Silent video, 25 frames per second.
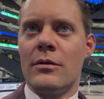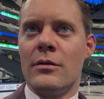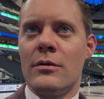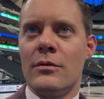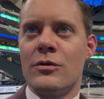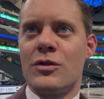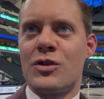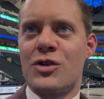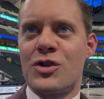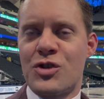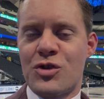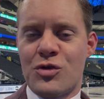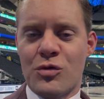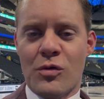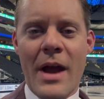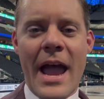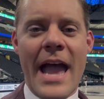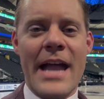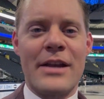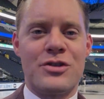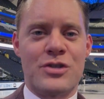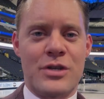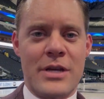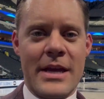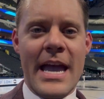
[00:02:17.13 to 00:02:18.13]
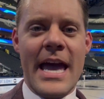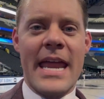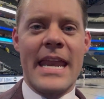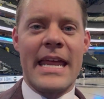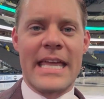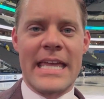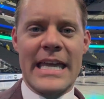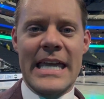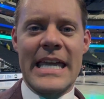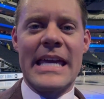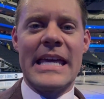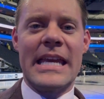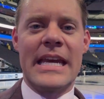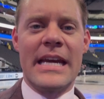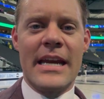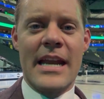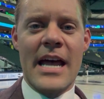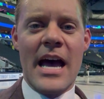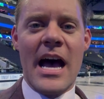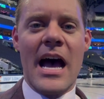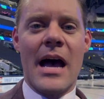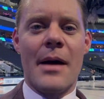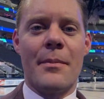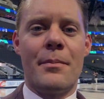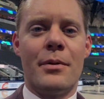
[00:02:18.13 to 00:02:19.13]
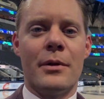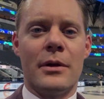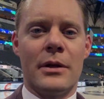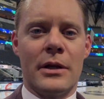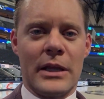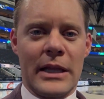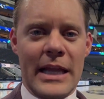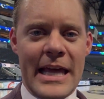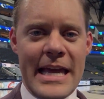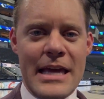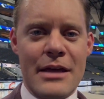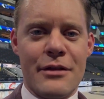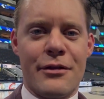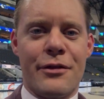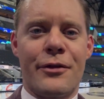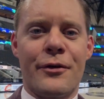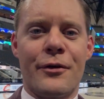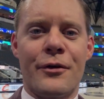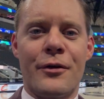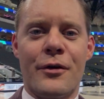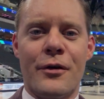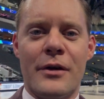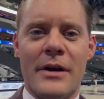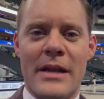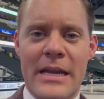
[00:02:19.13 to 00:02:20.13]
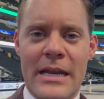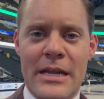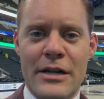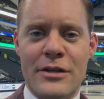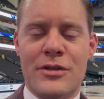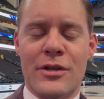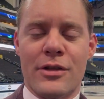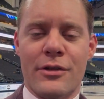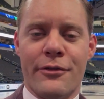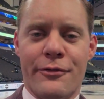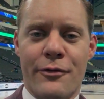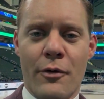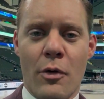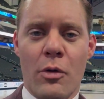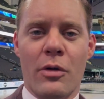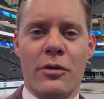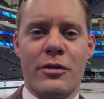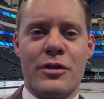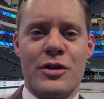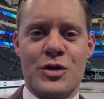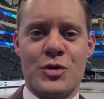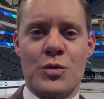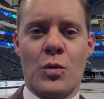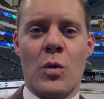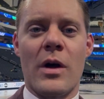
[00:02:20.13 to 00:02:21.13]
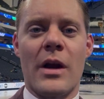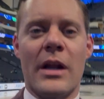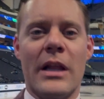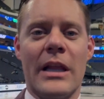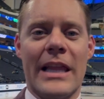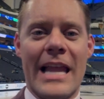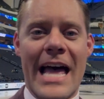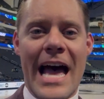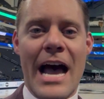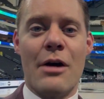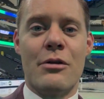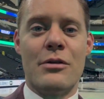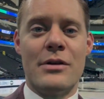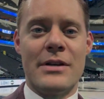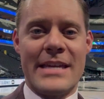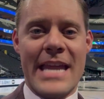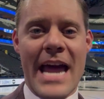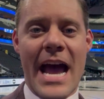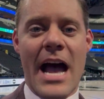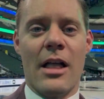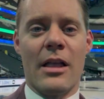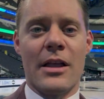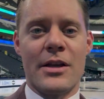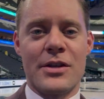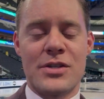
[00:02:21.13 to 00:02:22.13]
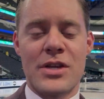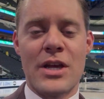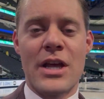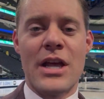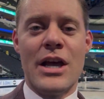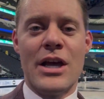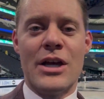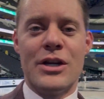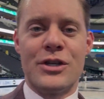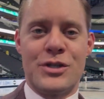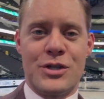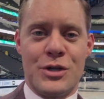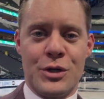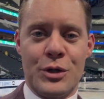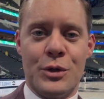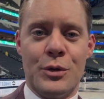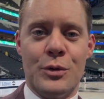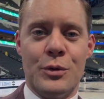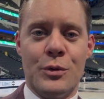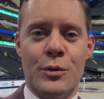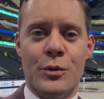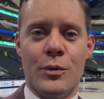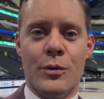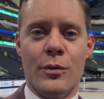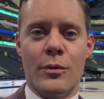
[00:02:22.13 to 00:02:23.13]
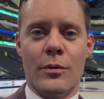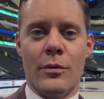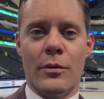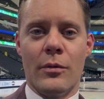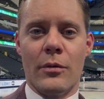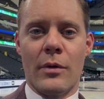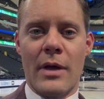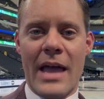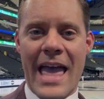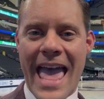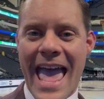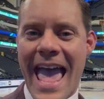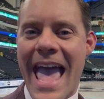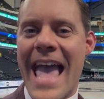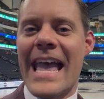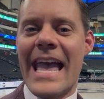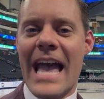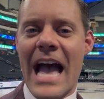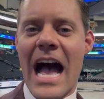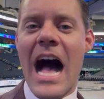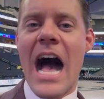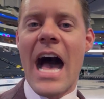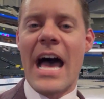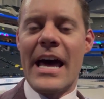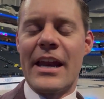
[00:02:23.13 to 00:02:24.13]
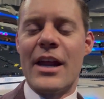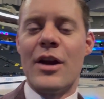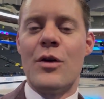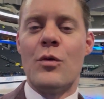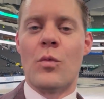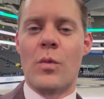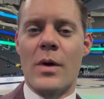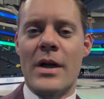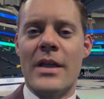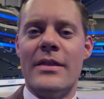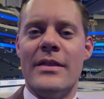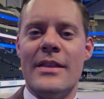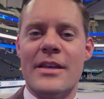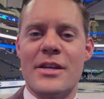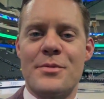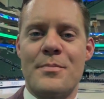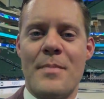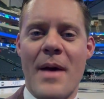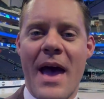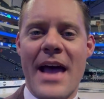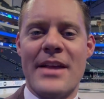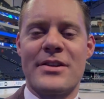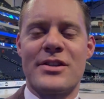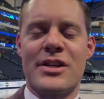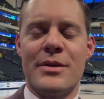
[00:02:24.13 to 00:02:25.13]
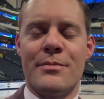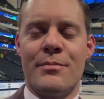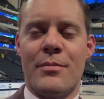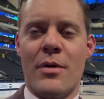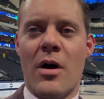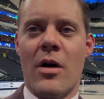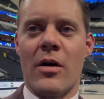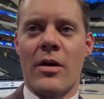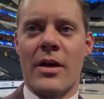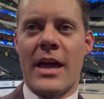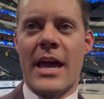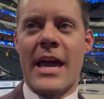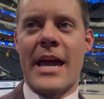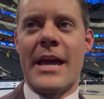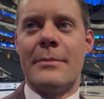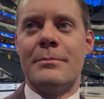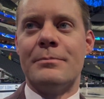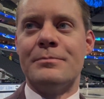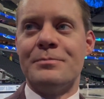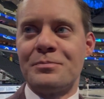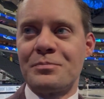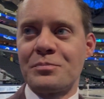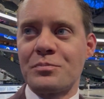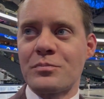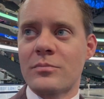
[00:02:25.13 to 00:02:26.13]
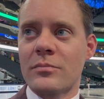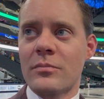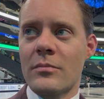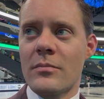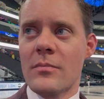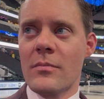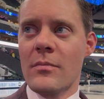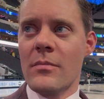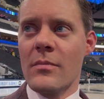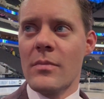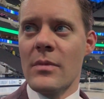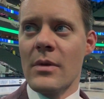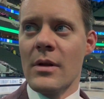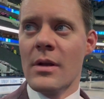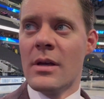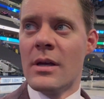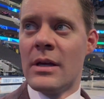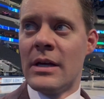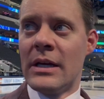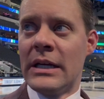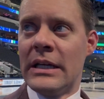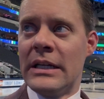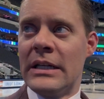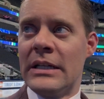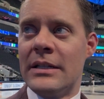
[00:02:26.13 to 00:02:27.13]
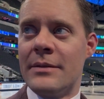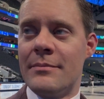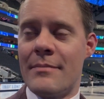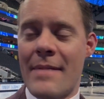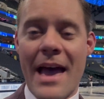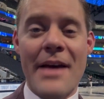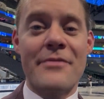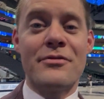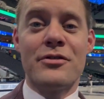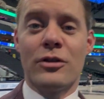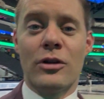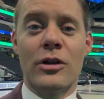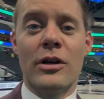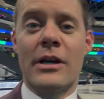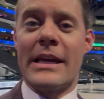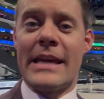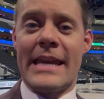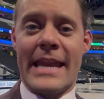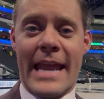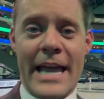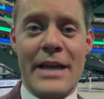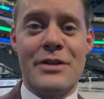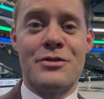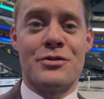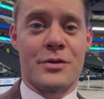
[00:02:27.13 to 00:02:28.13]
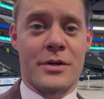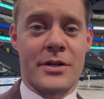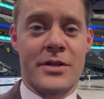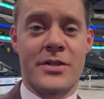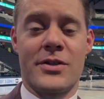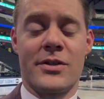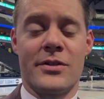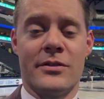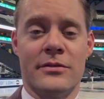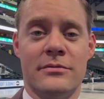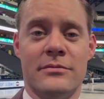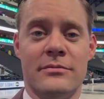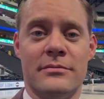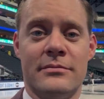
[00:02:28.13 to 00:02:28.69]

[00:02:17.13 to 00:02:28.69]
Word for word: stretch getting heated up late third and into the fourth is what allowed Dallas to hang on and win this basketball game. Mavs are looking dangerous.